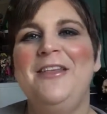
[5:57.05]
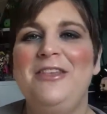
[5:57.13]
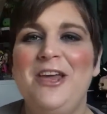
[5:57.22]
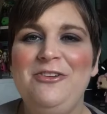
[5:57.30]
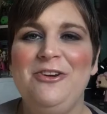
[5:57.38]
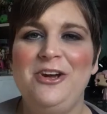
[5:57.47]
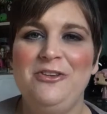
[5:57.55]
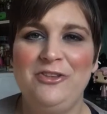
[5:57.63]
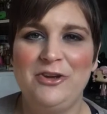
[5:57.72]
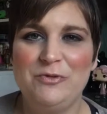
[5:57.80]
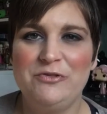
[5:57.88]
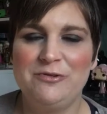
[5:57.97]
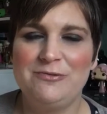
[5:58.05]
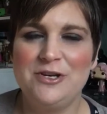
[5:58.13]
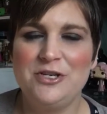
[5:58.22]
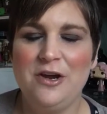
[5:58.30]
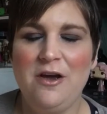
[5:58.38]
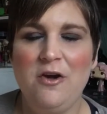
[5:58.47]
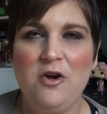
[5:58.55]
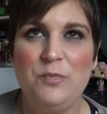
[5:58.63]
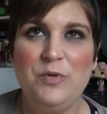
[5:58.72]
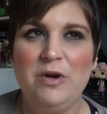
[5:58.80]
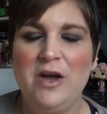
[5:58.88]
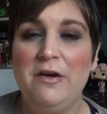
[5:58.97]
thank you guys so much for watching. I
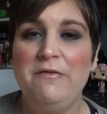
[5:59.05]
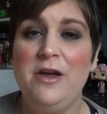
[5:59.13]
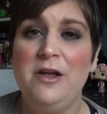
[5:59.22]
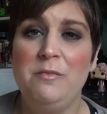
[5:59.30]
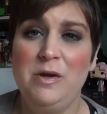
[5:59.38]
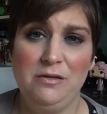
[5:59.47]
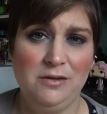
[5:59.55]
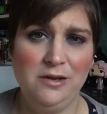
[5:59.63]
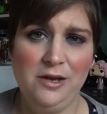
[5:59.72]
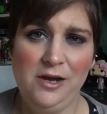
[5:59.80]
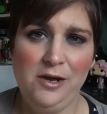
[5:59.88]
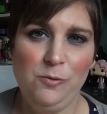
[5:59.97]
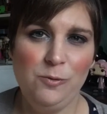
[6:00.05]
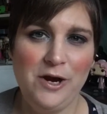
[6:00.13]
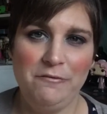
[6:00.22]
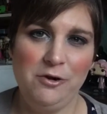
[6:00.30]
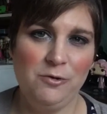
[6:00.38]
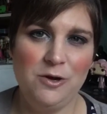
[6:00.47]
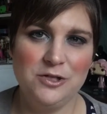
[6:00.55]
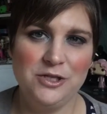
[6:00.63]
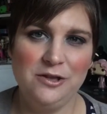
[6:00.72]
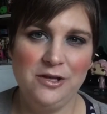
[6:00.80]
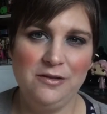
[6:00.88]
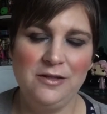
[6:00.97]
hope you have an amazing day whenever you're
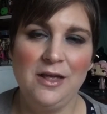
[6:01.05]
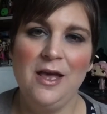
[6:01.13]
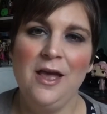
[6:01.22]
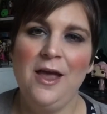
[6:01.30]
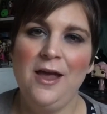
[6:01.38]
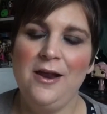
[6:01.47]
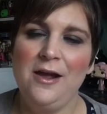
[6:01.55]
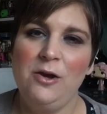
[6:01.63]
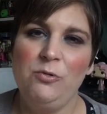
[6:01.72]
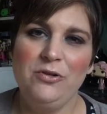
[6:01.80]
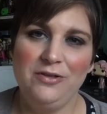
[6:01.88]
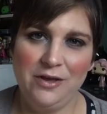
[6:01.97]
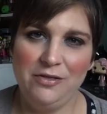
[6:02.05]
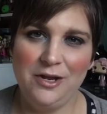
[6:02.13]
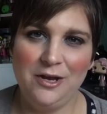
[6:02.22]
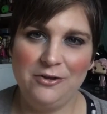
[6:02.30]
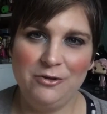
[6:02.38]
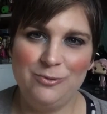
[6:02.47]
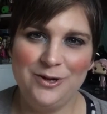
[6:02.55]
watching this and I will see you in the next